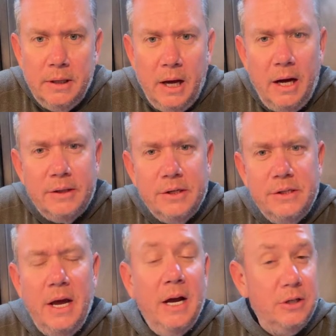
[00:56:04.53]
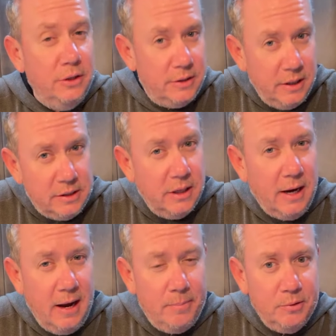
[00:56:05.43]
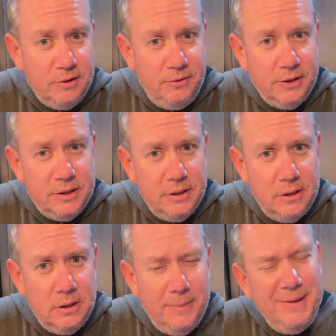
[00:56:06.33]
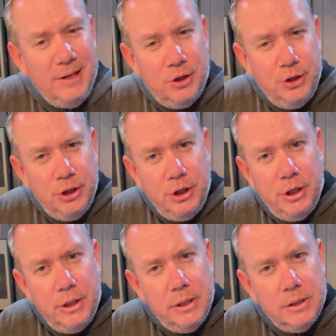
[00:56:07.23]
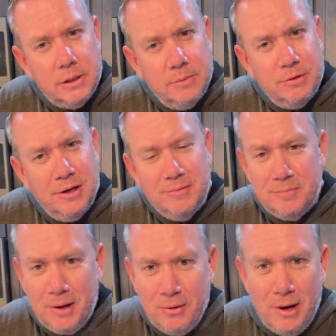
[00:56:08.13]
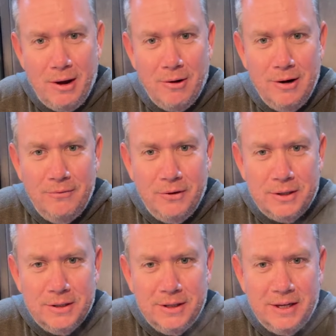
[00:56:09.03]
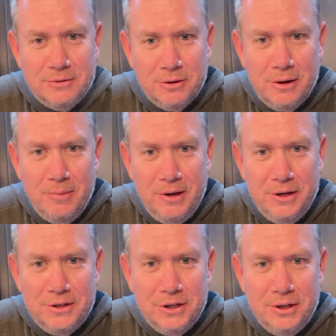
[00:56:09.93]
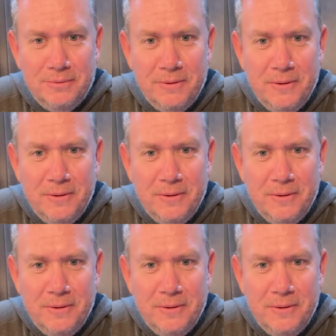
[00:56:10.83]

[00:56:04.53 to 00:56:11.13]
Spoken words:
It doesn't actually taste like Apple's Fix-A. I mean, it could sometimes. By the way, how are you, Fix-A? Thanks for coming in and chilling.